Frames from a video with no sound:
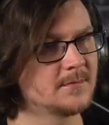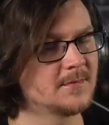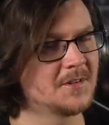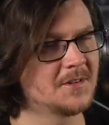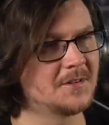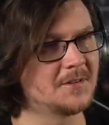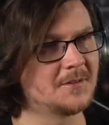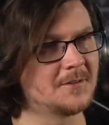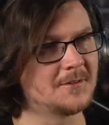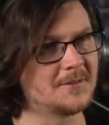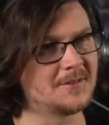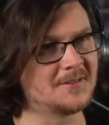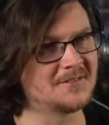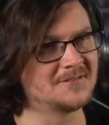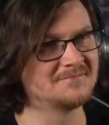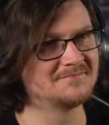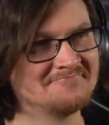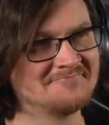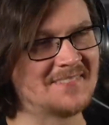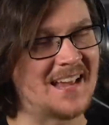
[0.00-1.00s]
Aww.
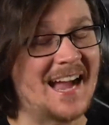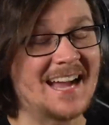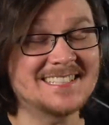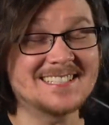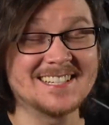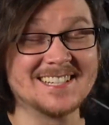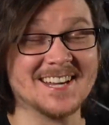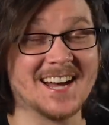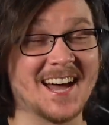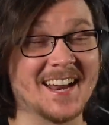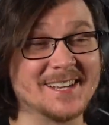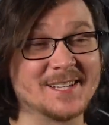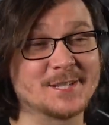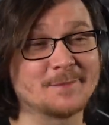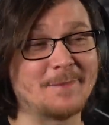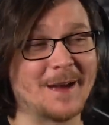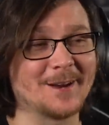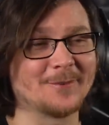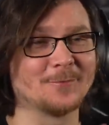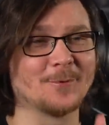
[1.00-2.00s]
I did not
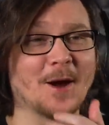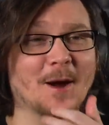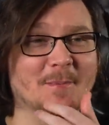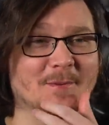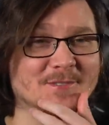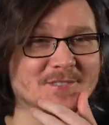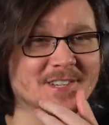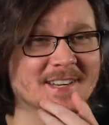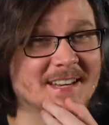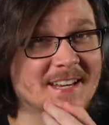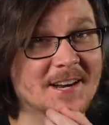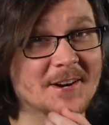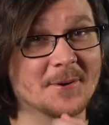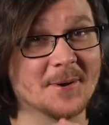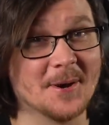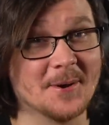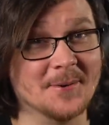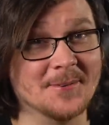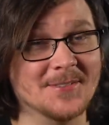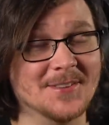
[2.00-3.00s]
expect Robert De
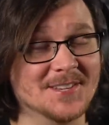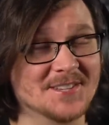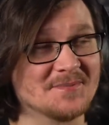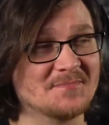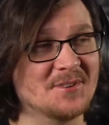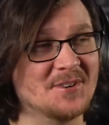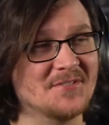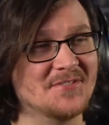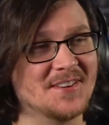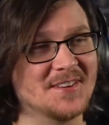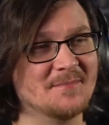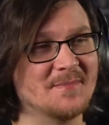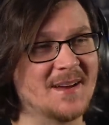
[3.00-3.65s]
Niro in this movie,